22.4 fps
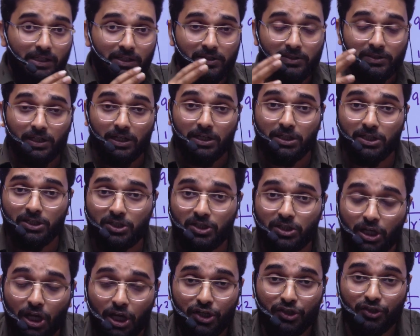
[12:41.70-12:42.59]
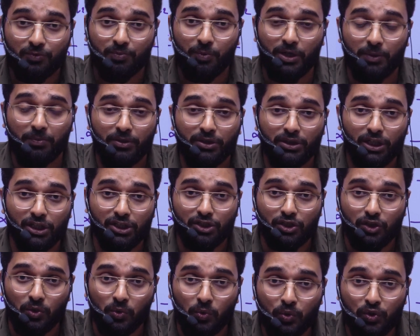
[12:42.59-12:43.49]
the distance between the
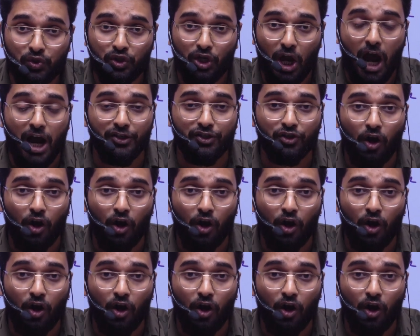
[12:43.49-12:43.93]
two charge